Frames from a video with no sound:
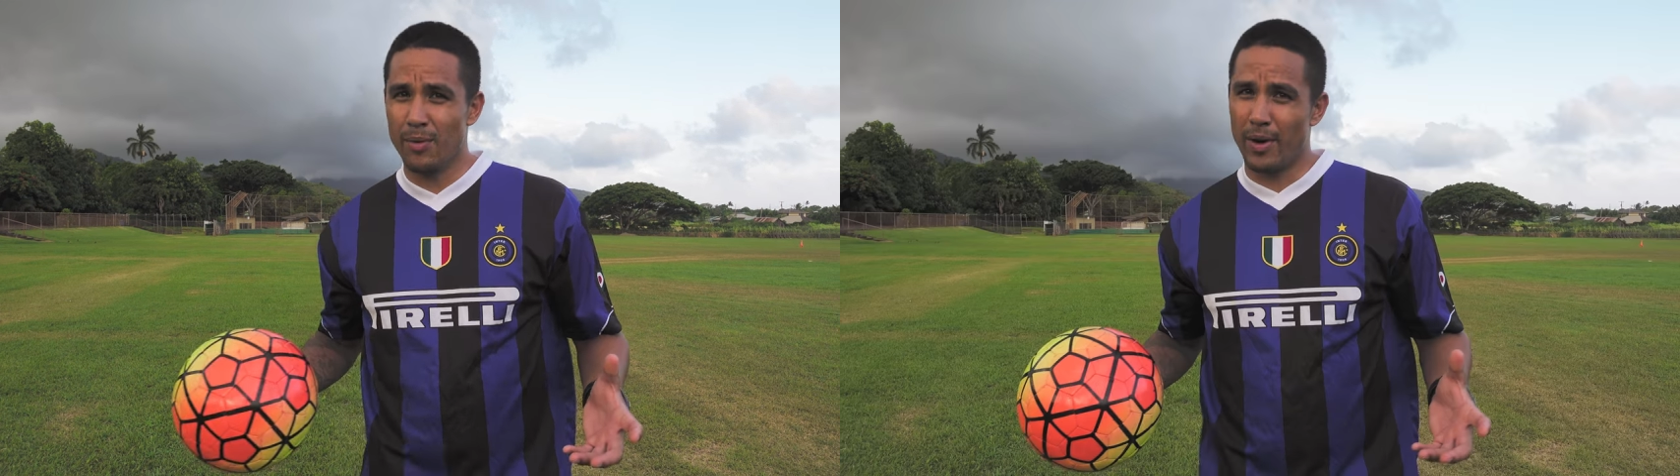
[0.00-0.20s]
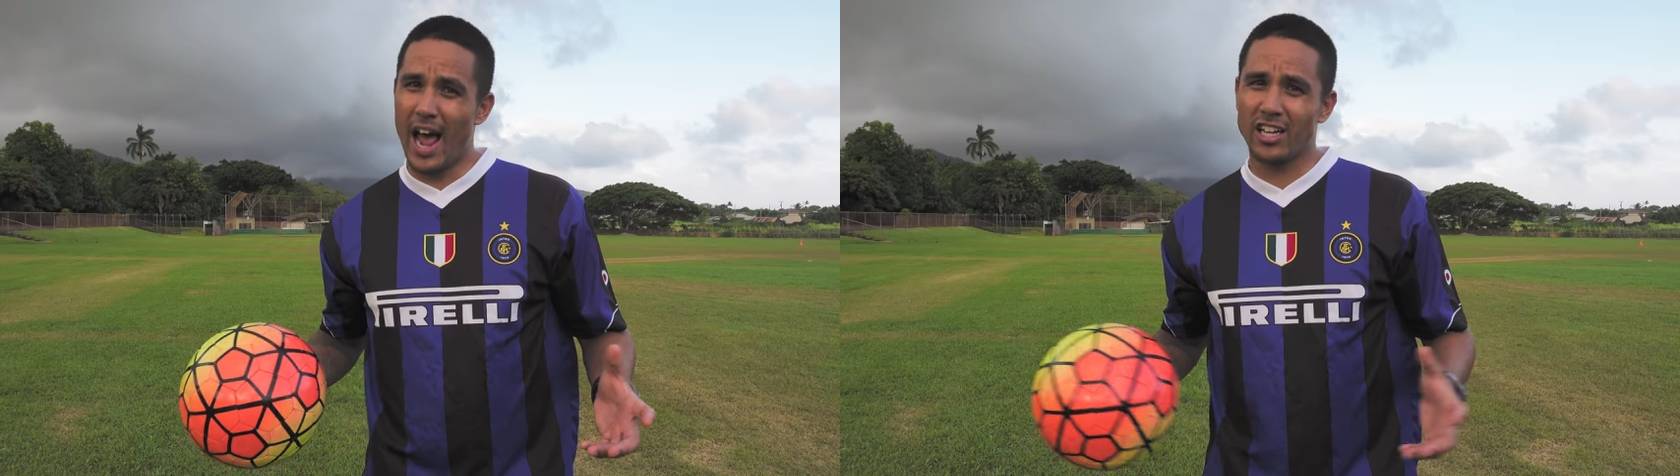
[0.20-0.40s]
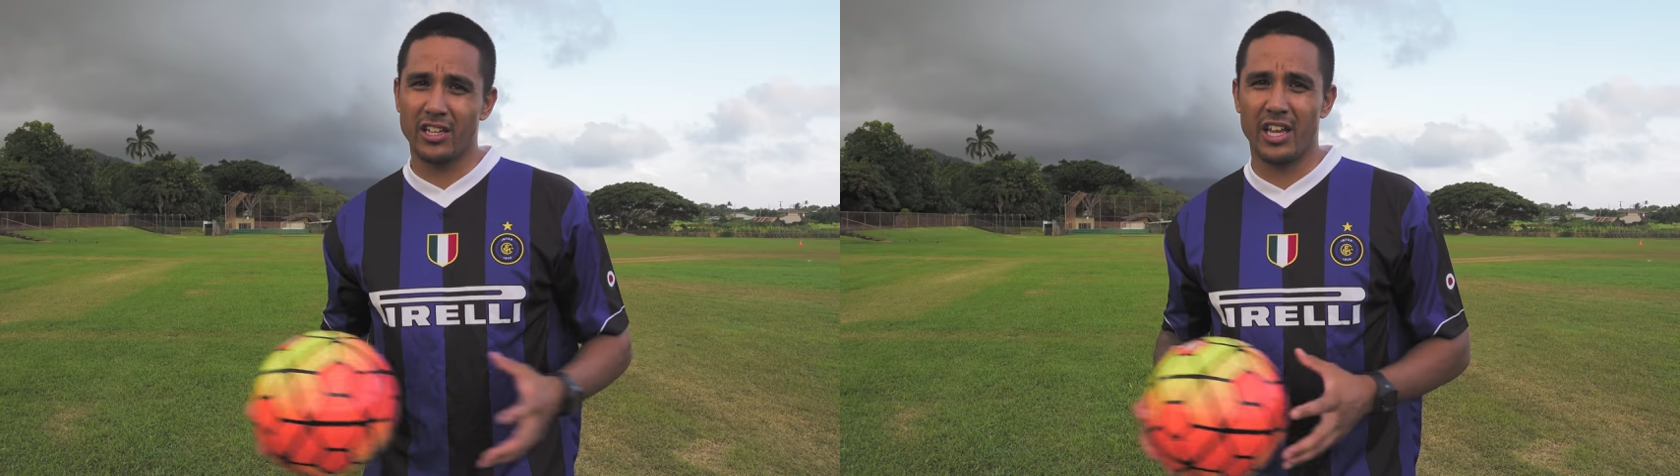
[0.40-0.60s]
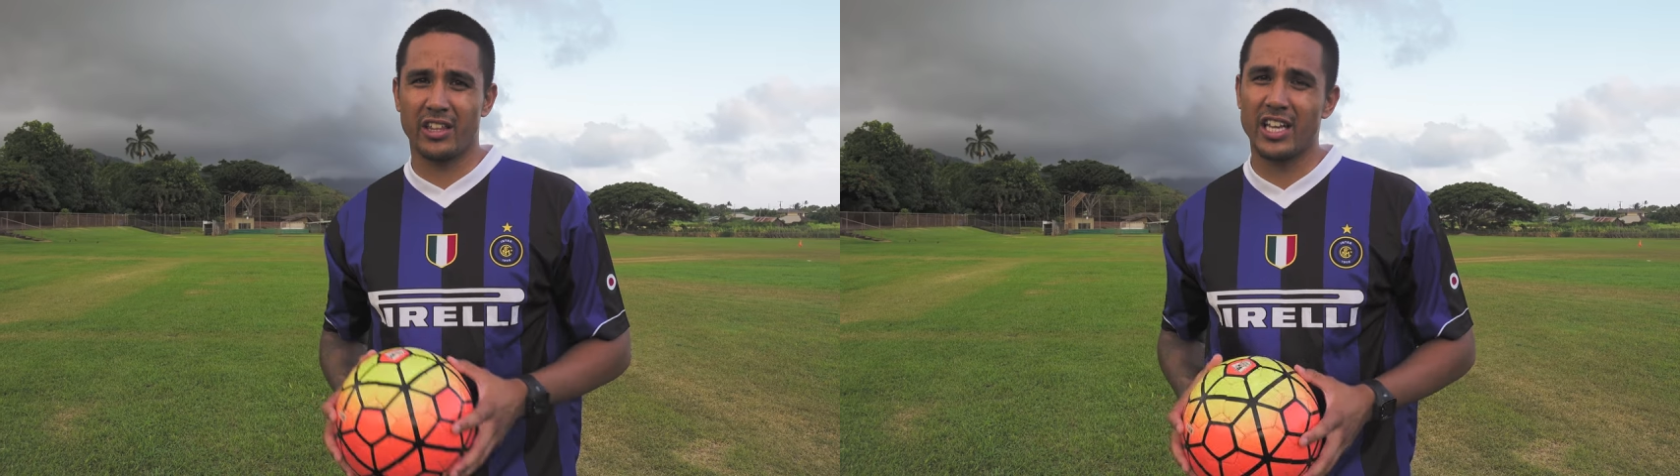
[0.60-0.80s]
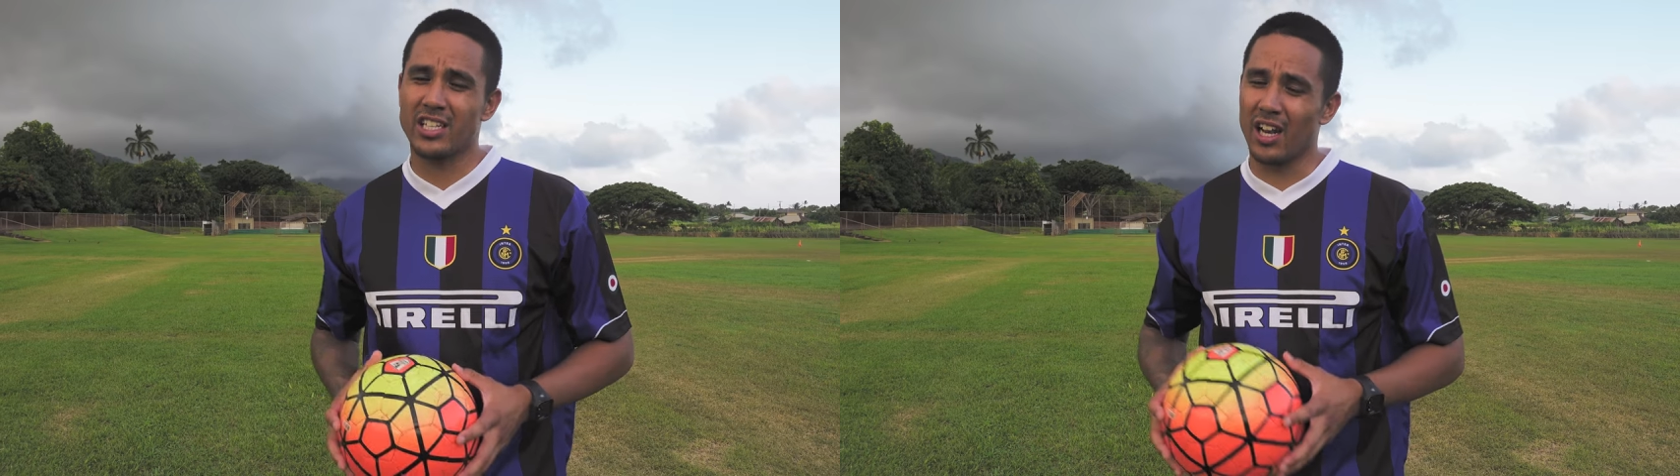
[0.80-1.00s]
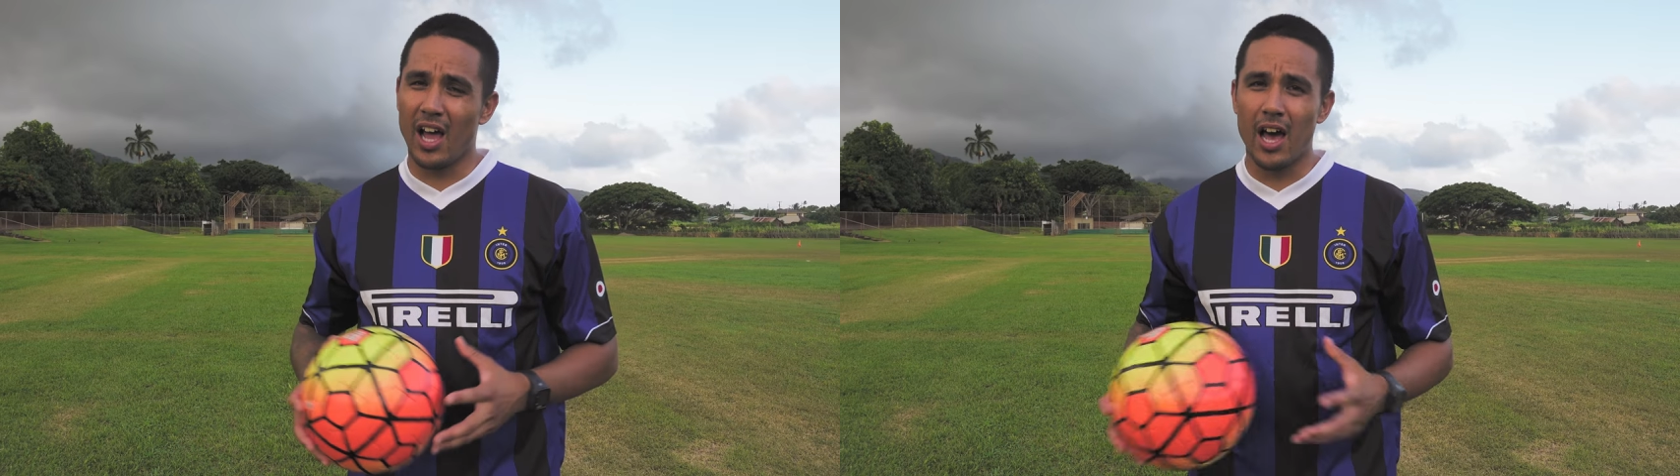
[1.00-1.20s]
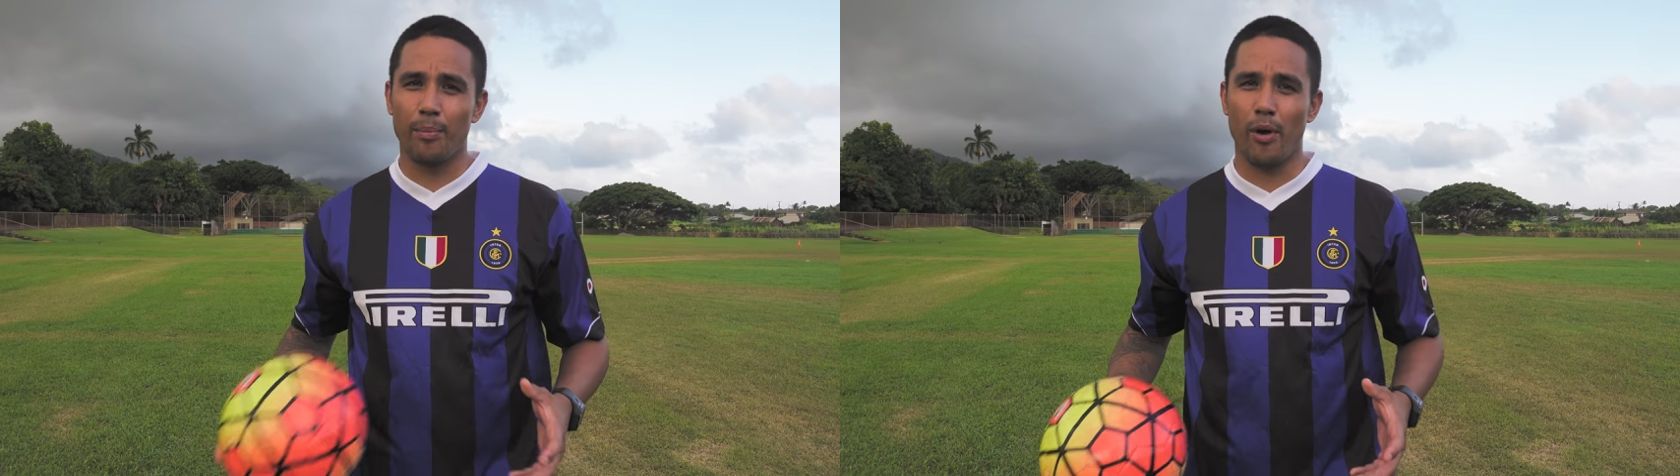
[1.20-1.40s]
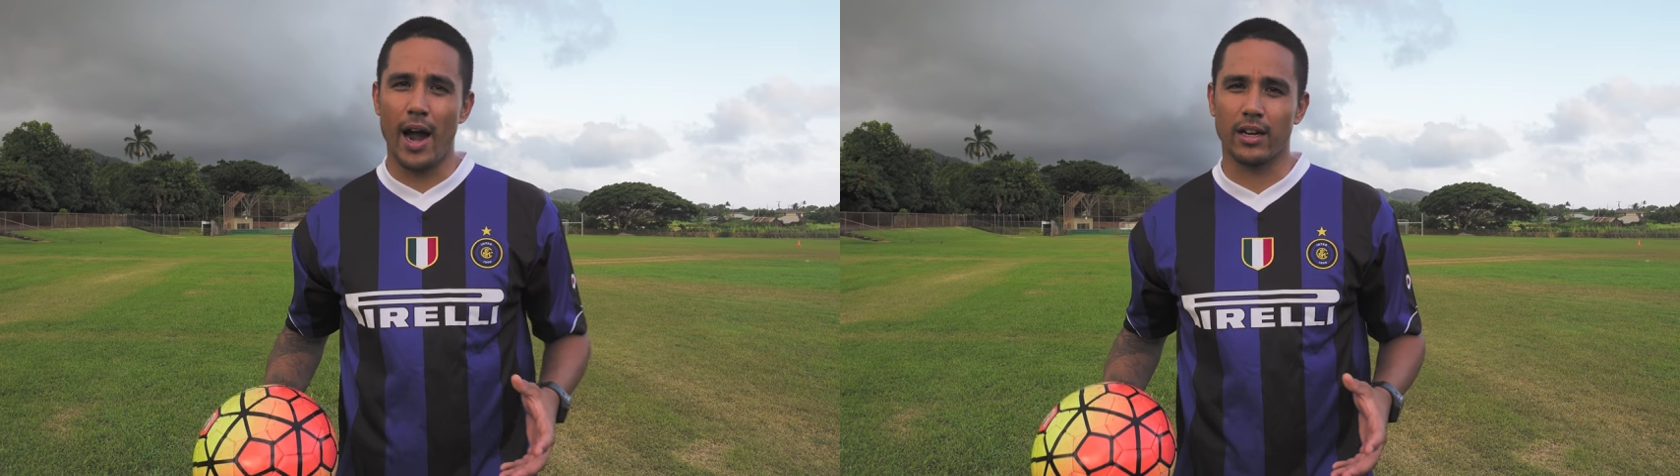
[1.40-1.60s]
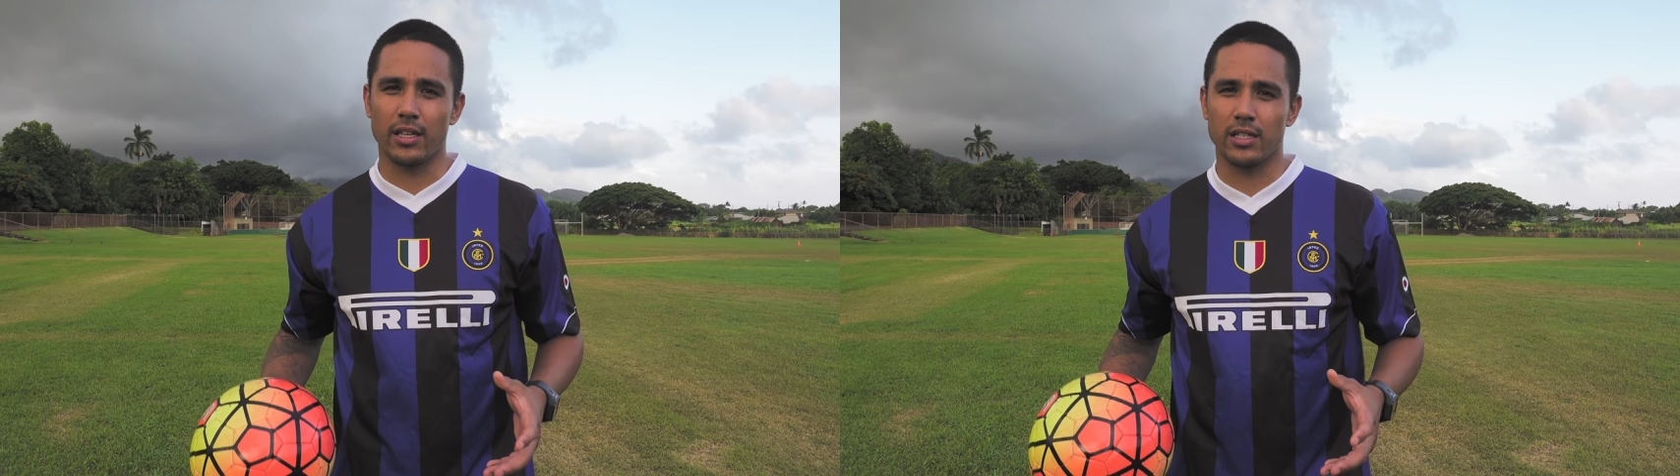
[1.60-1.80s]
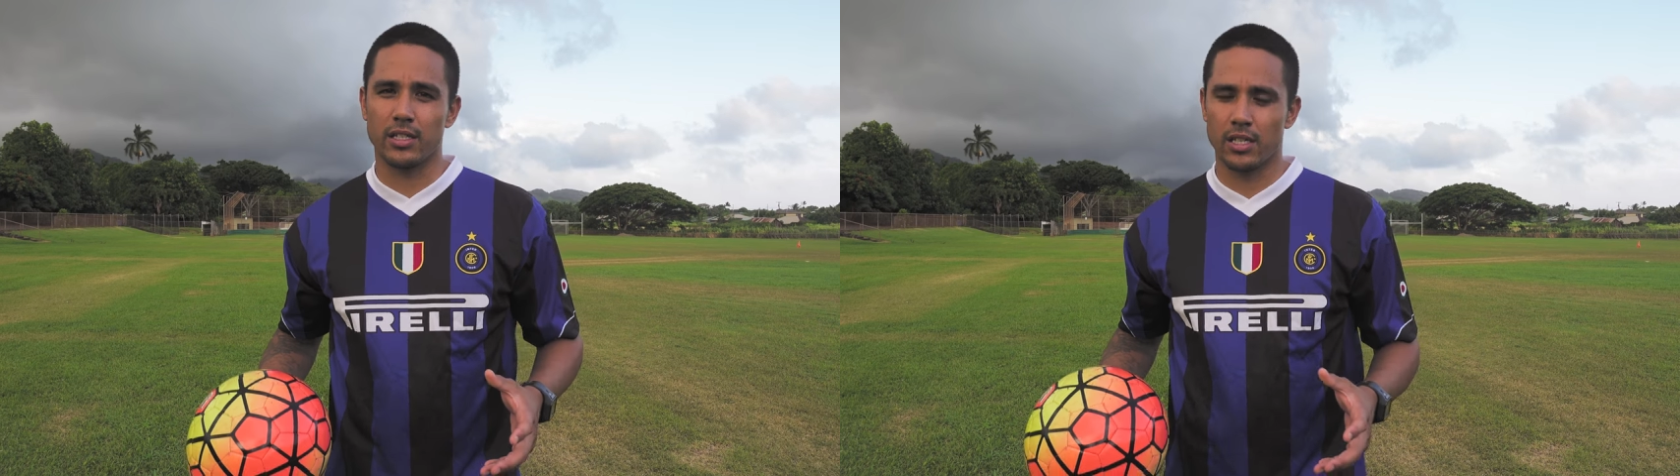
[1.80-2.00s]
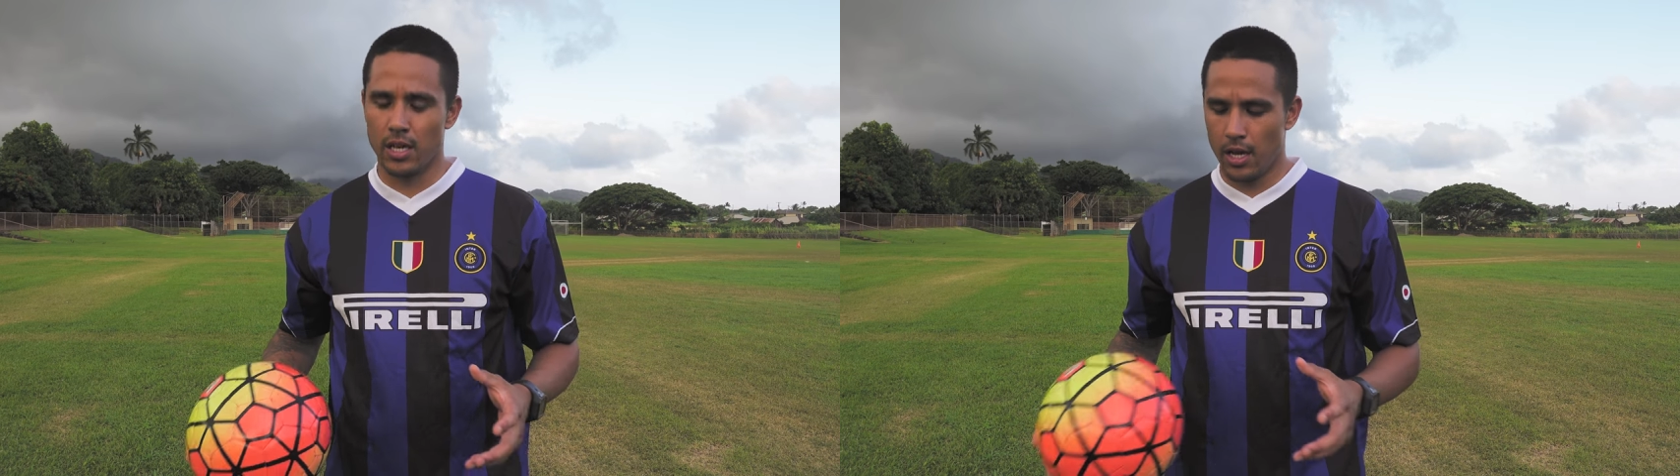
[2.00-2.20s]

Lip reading: but actually it takes a lot of practice.